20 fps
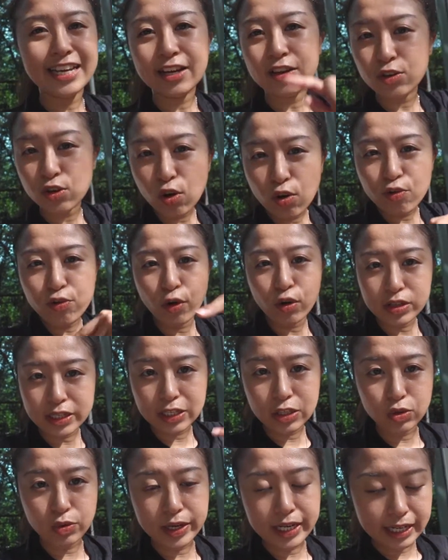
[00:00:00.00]
like, you know, rolled
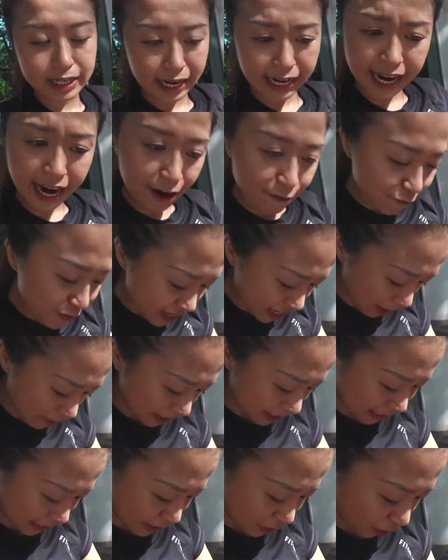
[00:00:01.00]
into it, and every time
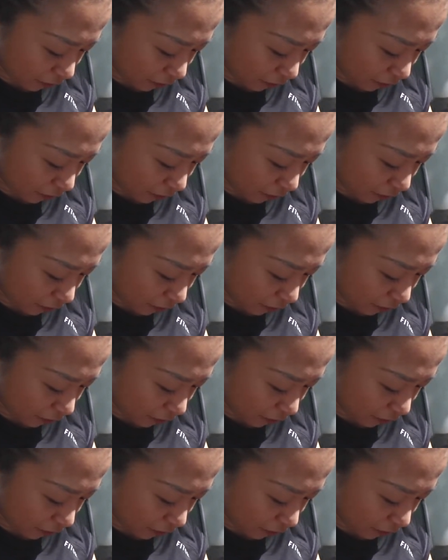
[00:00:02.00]
I take it